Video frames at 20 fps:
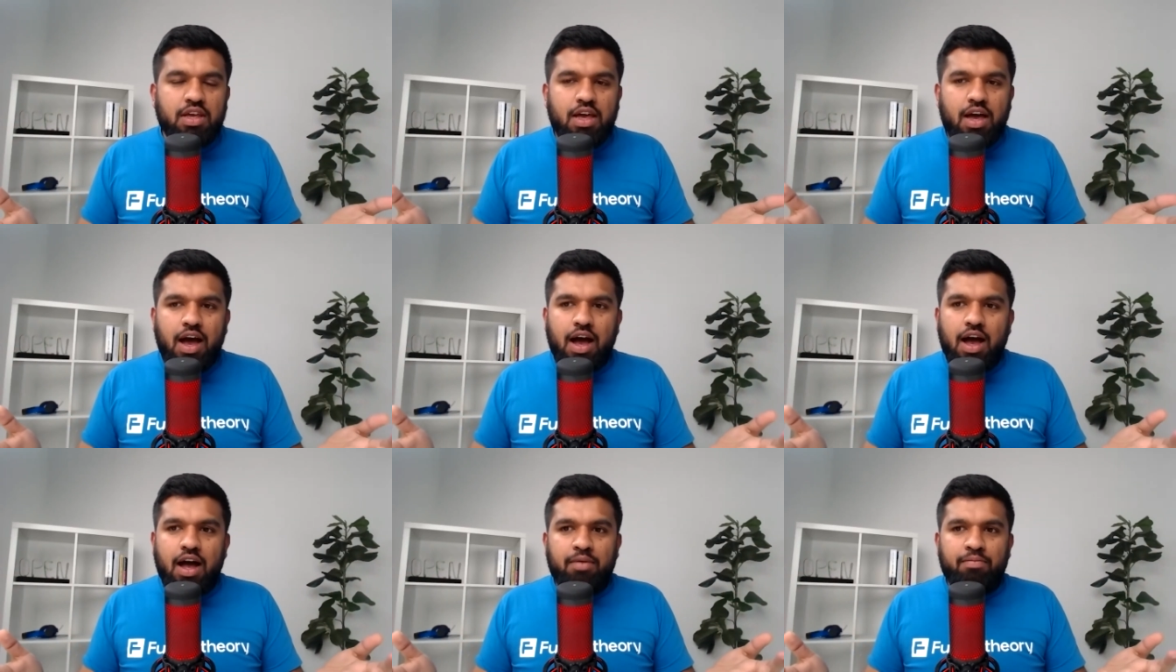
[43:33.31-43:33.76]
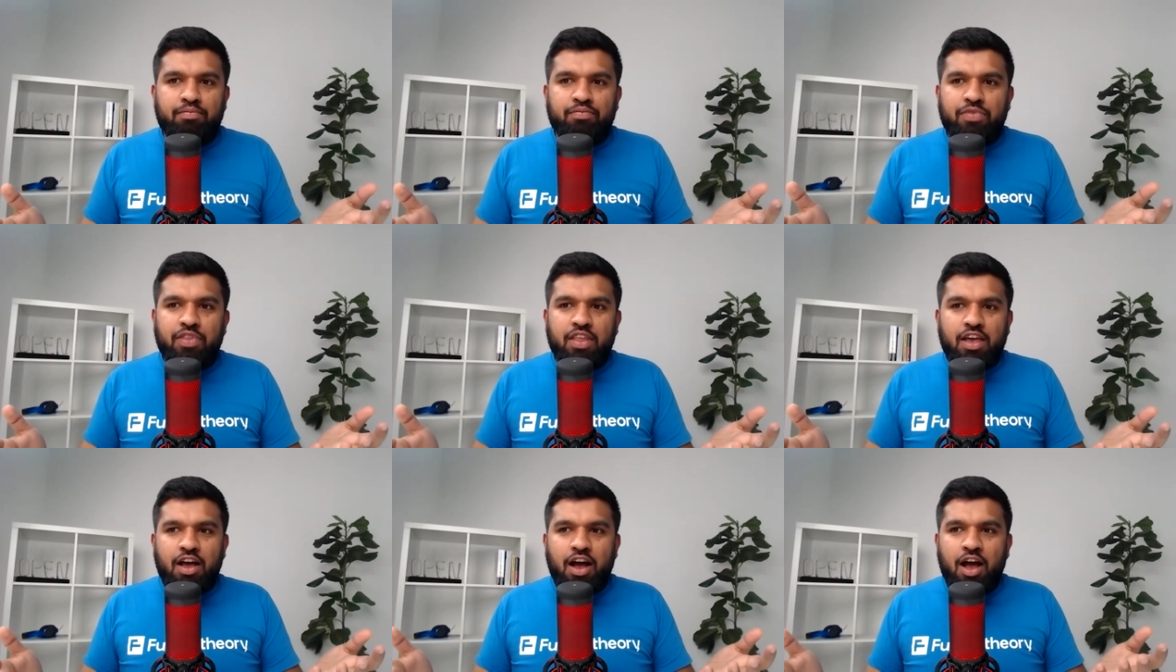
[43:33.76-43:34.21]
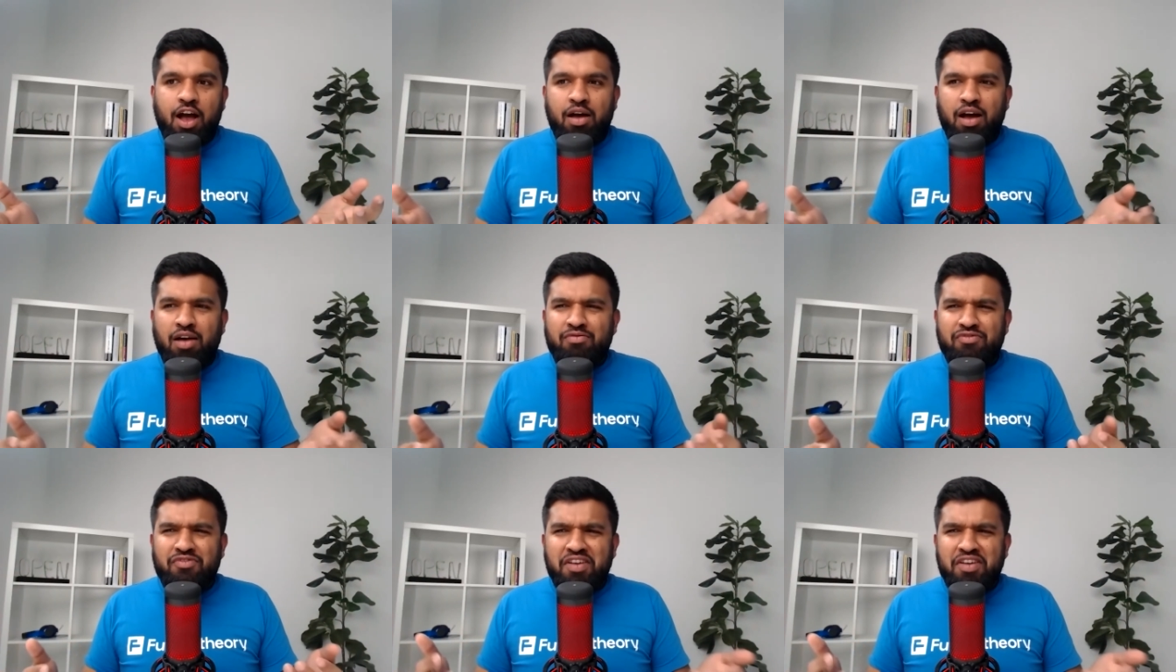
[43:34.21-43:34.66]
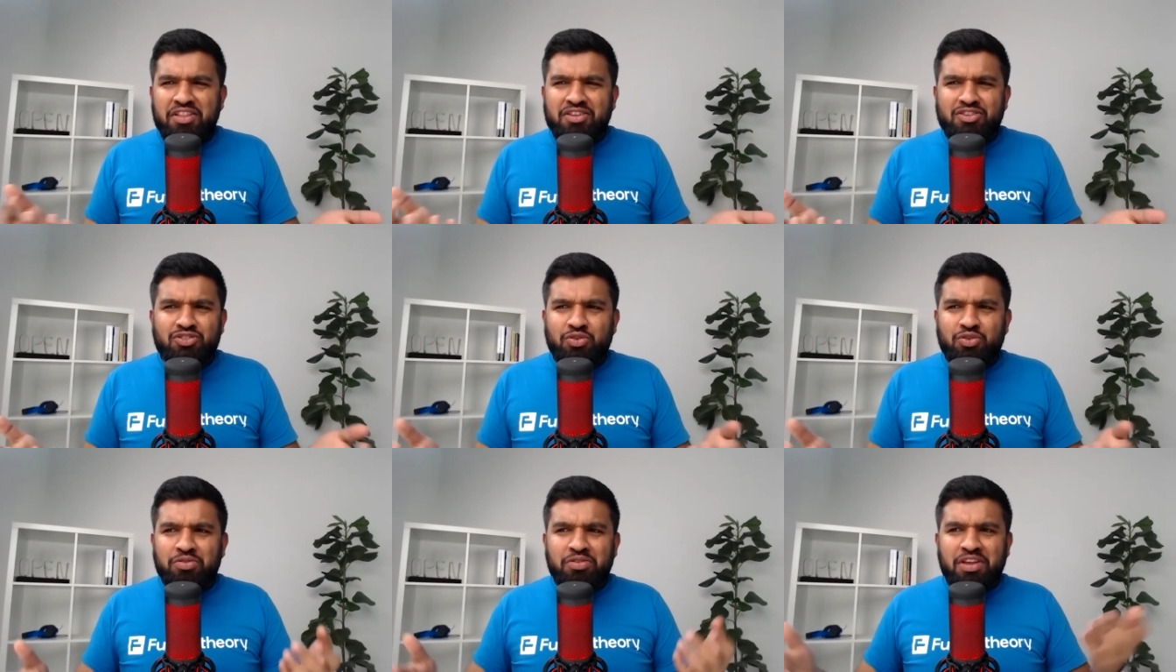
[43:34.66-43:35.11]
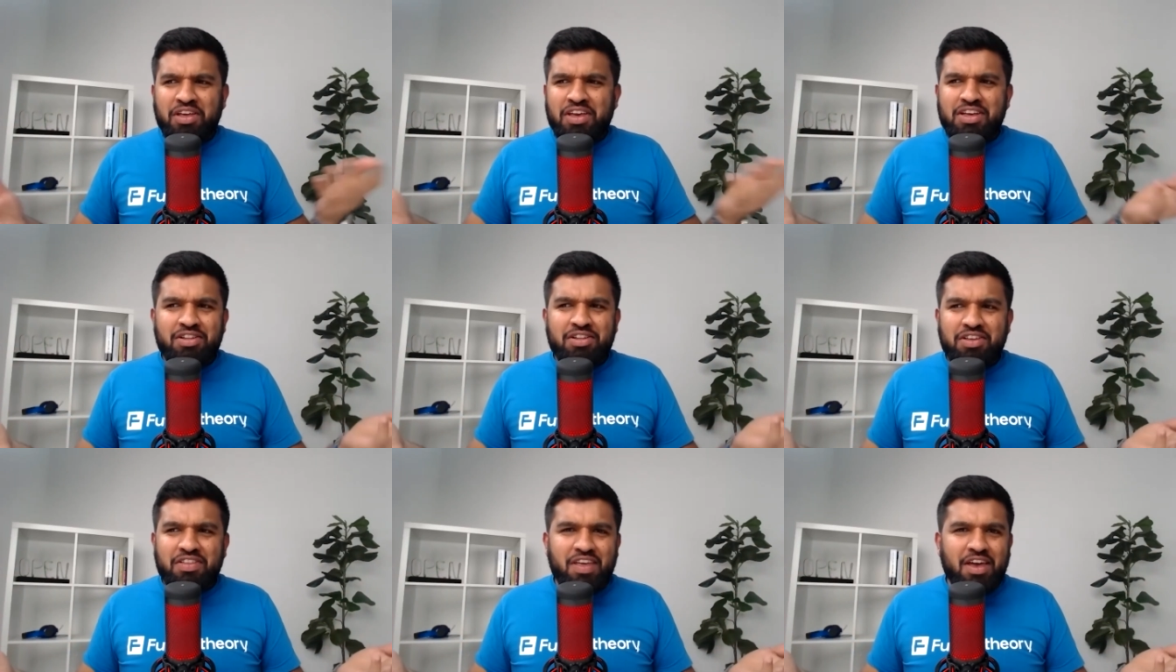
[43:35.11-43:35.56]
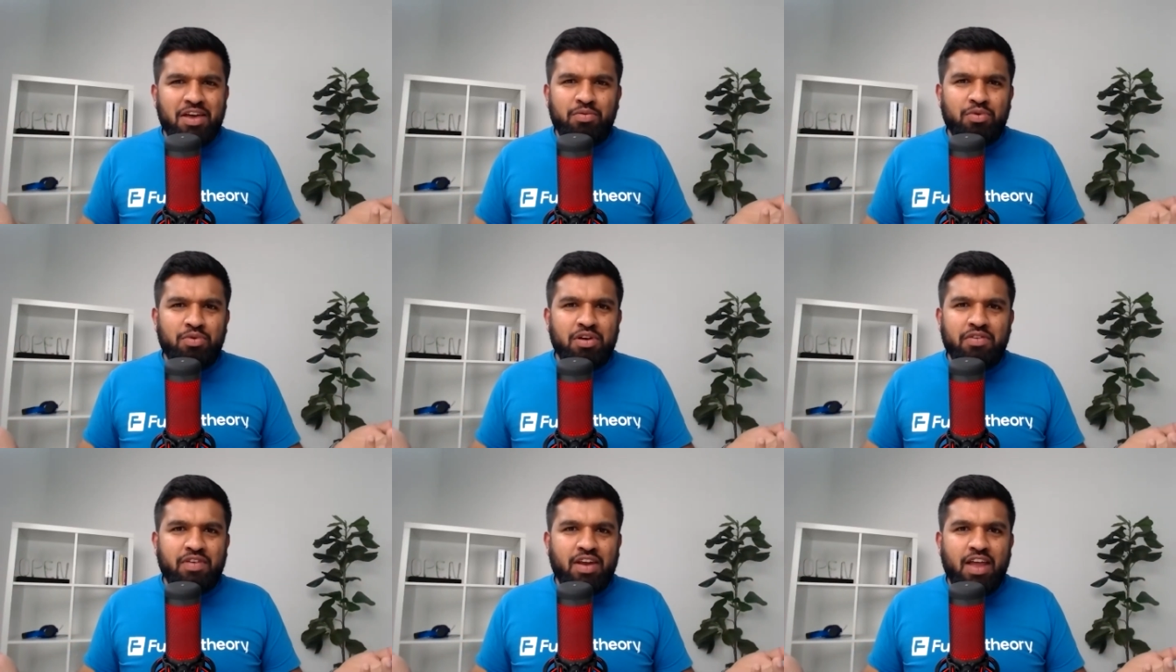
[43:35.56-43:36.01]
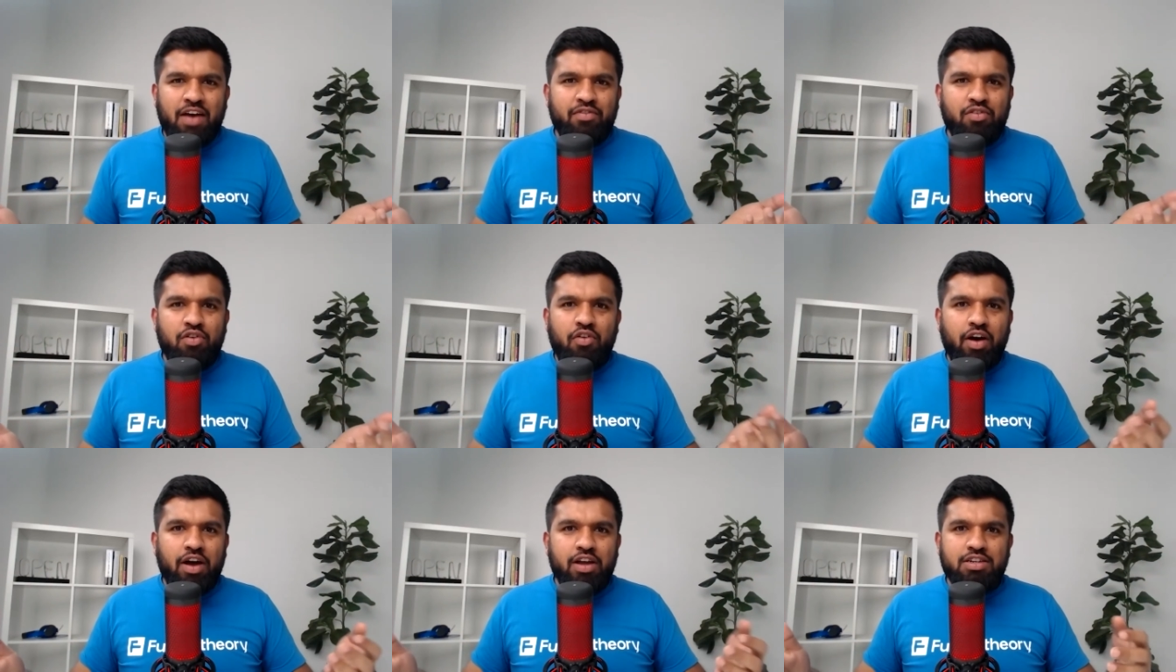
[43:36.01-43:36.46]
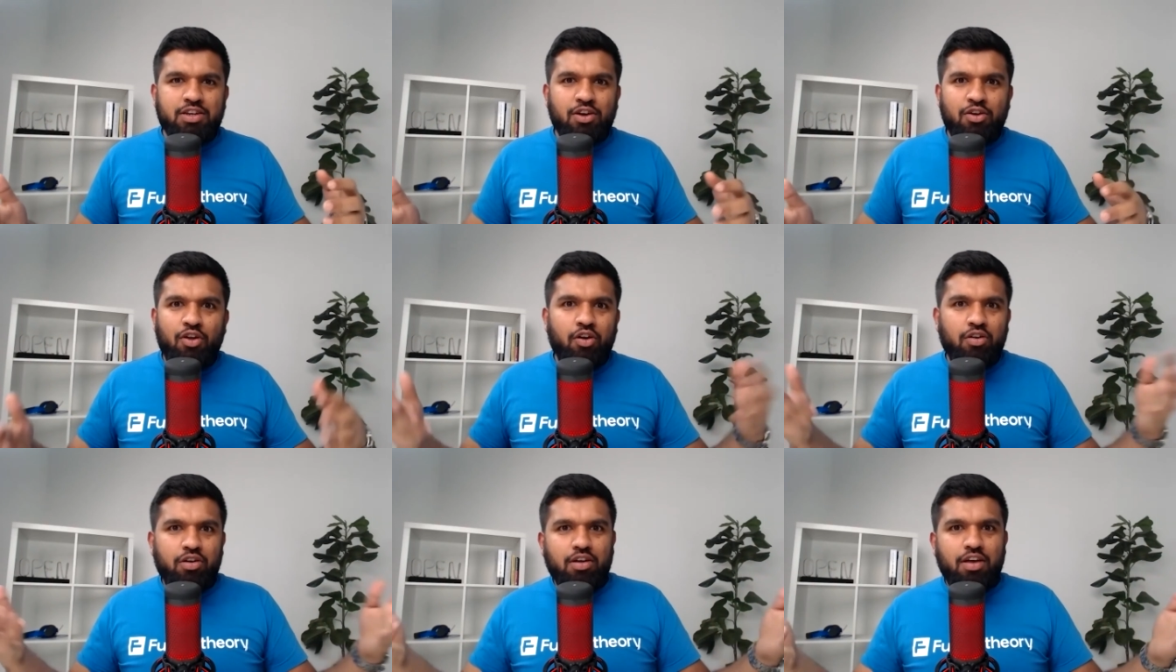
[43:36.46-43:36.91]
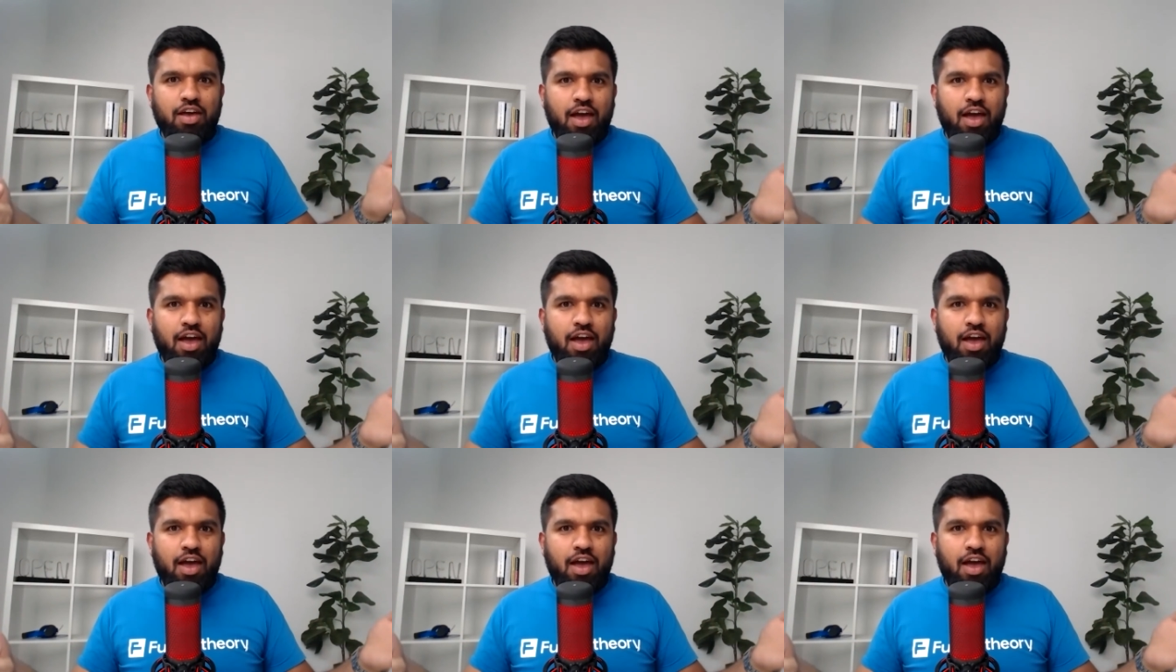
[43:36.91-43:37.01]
I'm fairly sure legally they wouldn't even have a right to not